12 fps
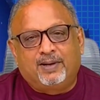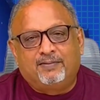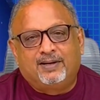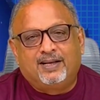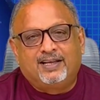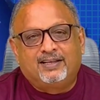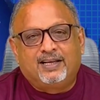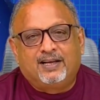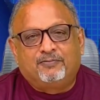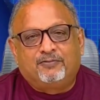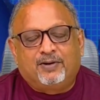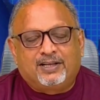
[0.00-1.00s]
even hinted
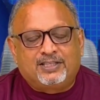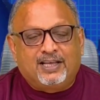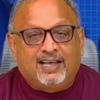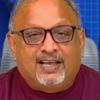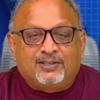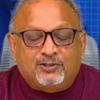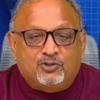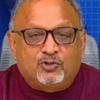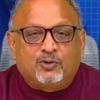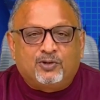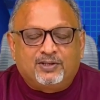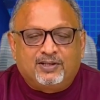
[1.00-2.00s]
at freezing aid to
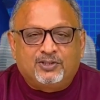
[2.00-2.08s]
Jordan,